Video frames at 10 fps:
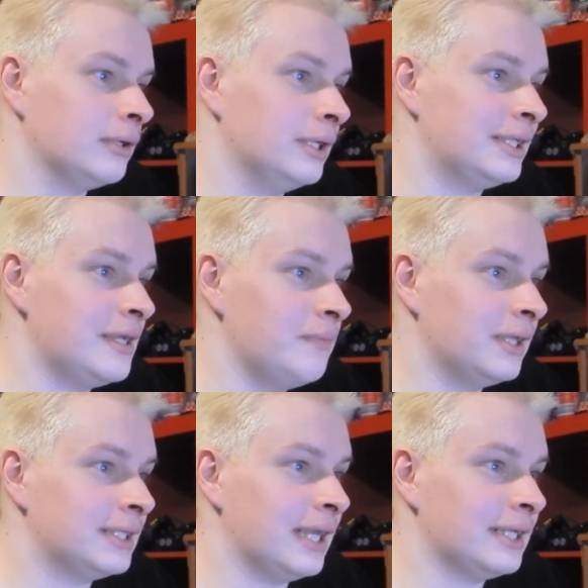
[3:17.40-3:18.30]
It seemed the
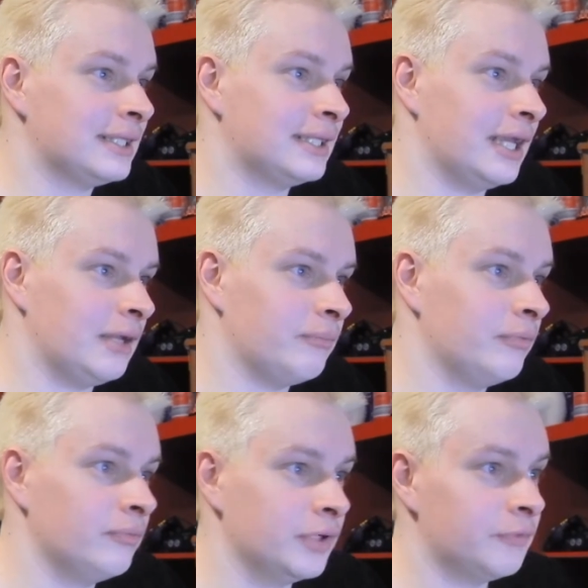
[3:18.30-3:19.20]
exact
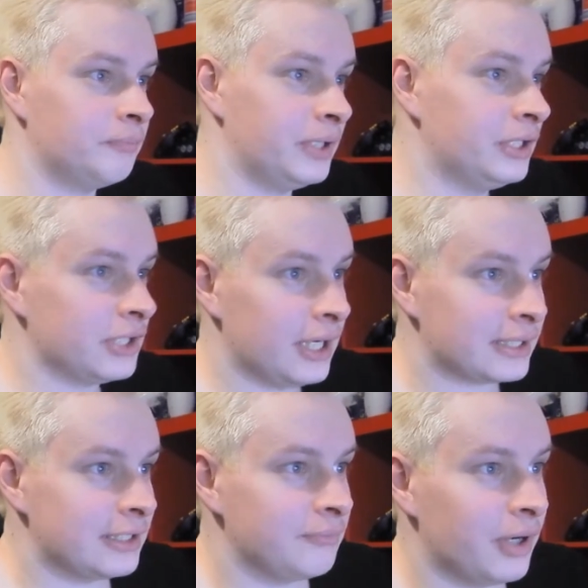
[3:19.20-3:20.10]
same, with Peach
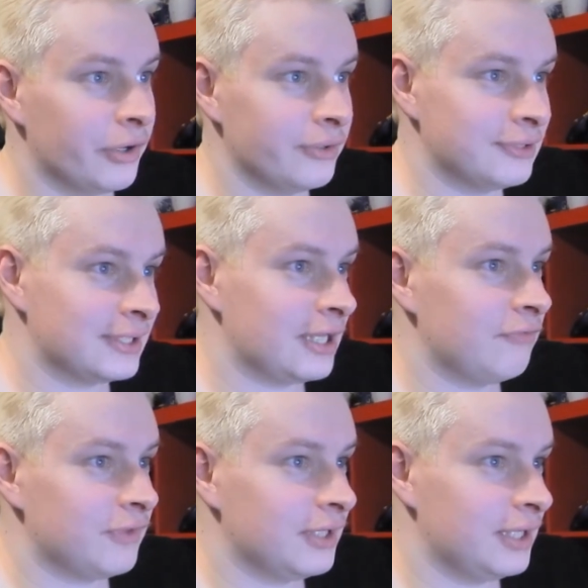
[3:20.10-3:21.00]
asking Mario to
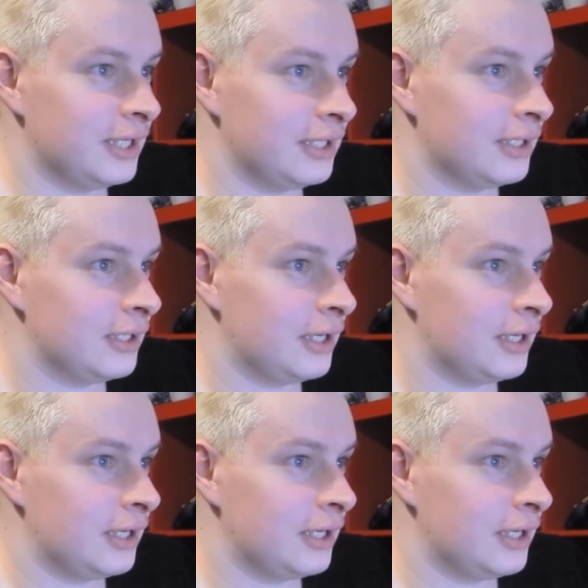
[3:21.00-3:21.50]
save the king